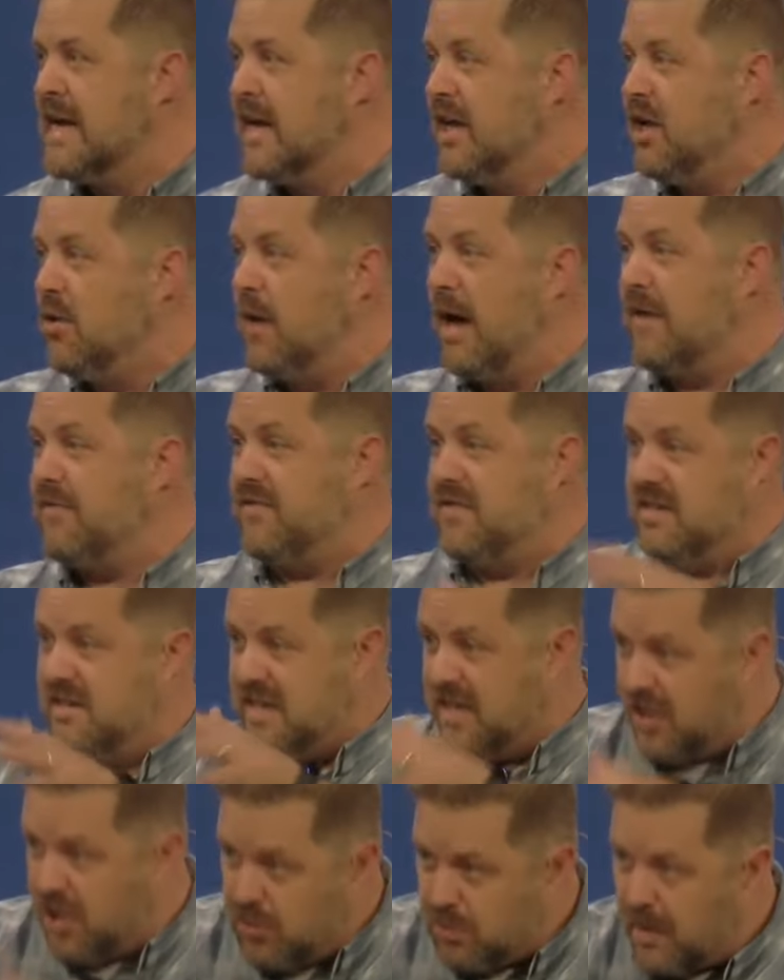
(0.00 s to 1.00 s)
you have to
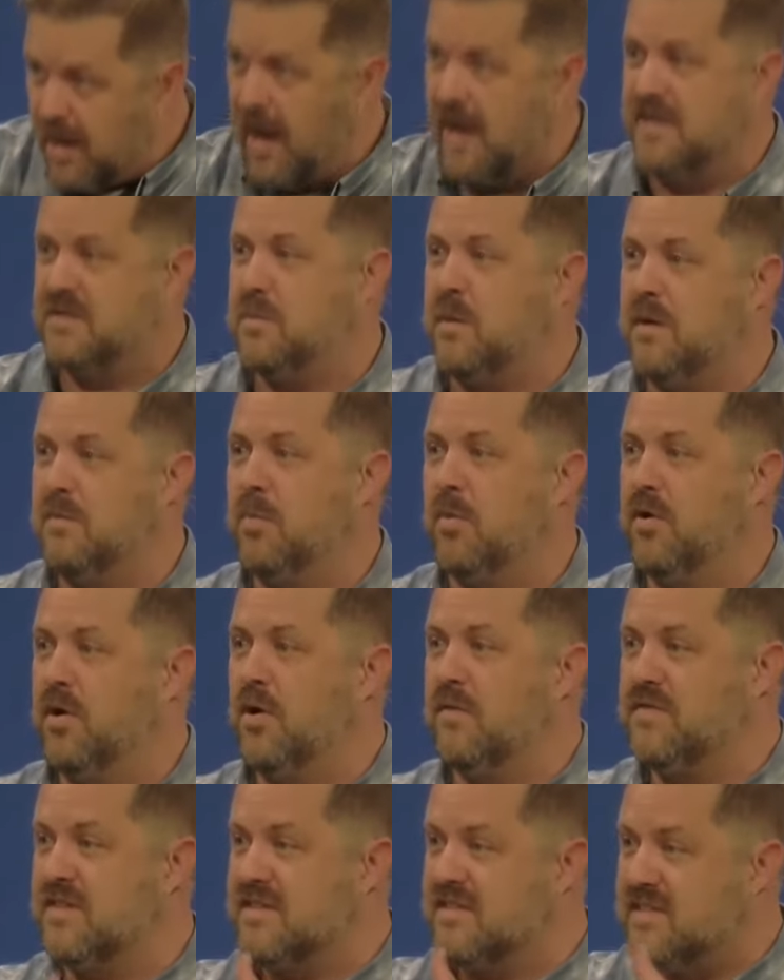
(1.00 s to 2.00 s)
dehumanize people, you
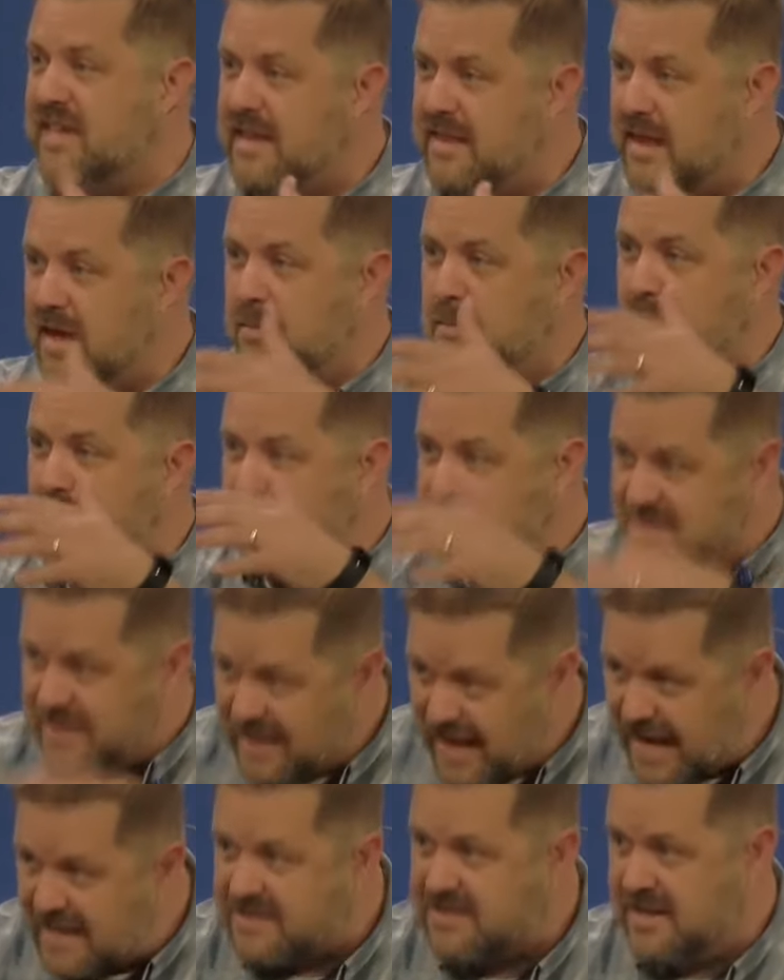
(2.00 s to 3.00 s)
have to see them as
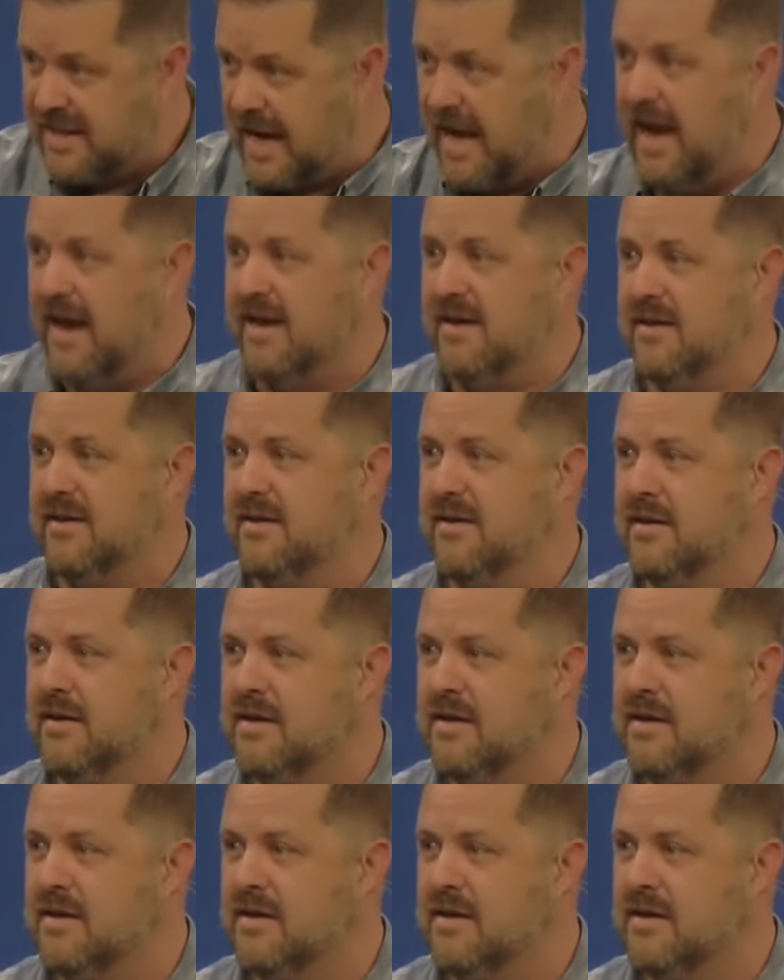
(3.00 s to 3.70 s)
less than.